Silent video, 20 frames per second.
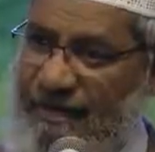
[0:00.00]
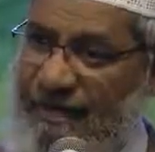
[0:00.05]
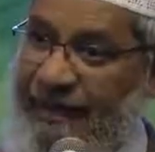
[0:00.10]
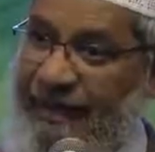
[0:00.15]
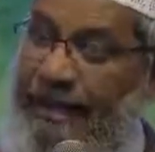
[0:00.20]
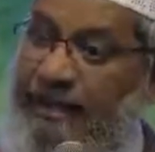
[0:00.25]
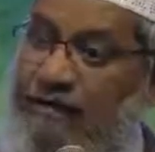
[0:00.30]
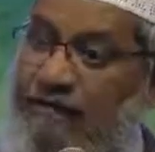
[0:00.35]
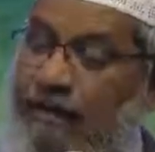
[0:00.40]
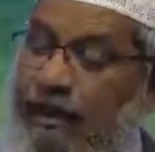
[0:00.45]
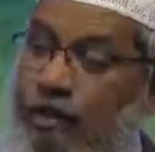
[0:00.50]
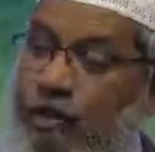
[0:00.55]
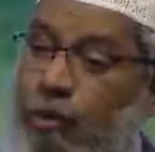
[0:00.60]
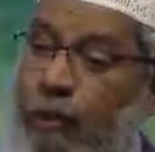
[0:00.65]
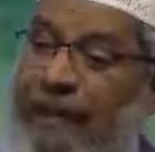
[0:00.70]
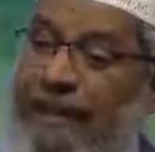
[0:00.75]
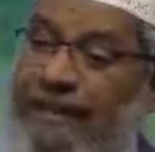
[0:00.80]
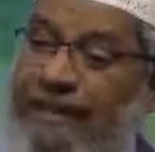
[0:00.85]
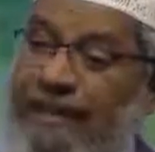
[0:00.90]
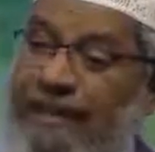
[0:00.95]
It were
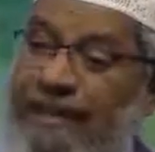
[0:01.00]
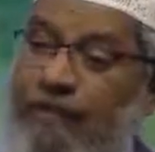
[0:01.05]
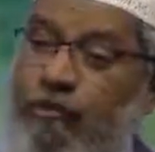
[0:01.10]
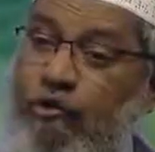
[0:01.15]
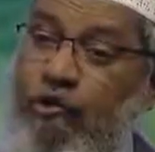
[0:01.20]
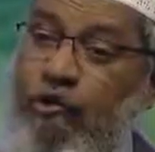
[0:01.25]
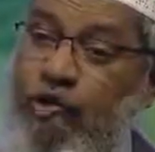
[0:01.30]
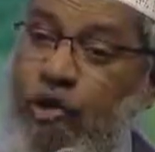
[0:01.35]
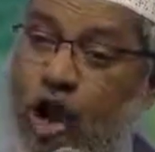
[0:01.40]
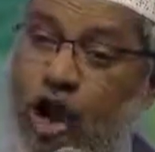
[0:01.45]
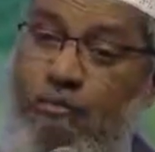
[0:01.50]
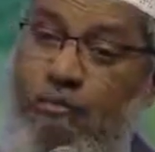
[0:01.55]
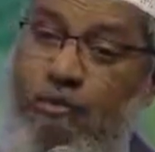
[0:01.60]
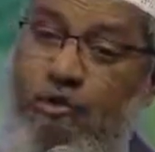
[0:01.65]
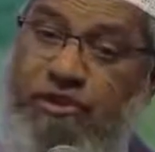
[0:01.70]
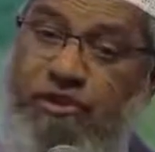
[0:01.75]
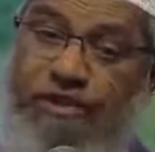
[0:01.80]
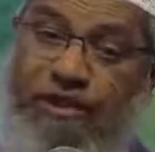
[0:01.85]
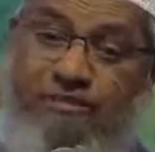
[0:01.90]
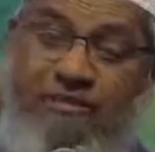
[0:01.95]
22
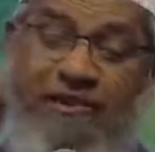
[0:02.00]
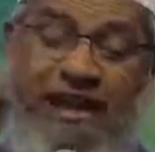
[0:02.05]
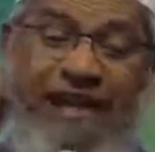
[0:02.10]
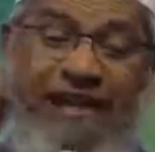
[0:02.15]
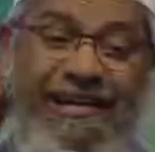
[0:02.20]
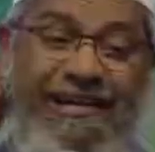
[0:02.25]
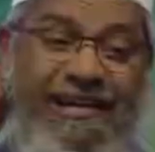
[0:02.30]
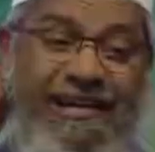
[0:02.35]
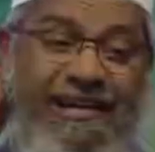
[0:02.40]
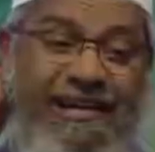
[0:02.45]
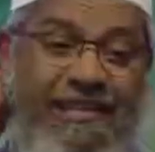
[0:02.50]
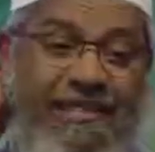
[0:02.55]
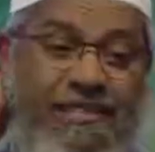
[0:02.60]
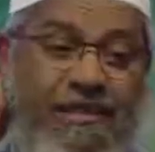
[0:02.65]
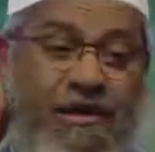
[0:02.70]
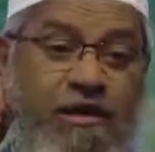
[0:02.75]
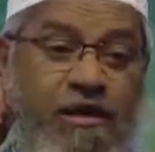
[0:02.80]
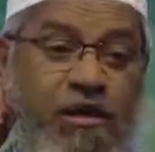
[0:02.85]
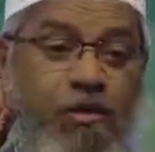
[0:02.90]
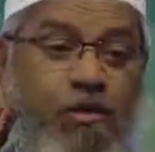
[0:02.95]
non-Muslim countries
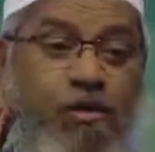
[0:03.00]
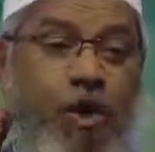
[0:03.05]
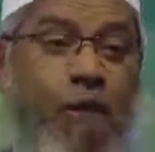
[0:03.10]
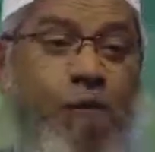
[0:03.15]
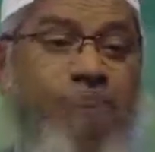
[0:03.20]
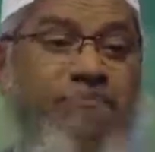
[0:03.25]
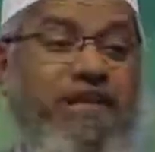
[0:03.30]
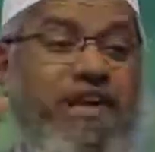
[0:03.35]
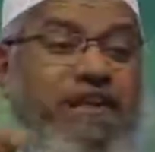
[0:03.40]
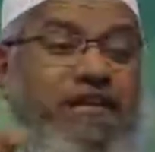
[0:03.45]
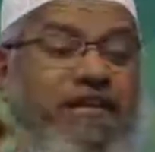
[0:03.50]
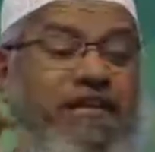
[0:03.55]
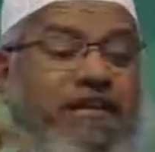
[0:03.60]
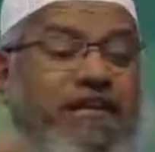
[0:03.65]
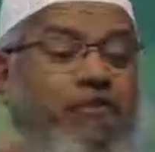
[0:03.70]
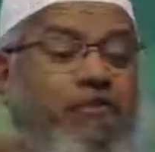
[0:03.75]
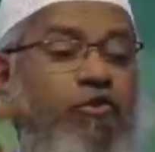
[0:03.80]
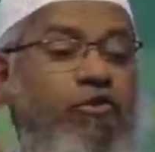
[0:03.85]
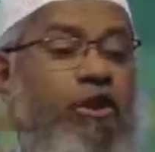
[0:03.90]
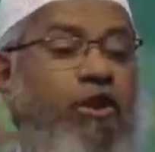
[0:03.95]
who
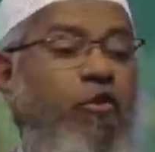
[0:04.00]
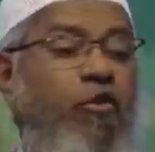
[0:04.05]
objected to the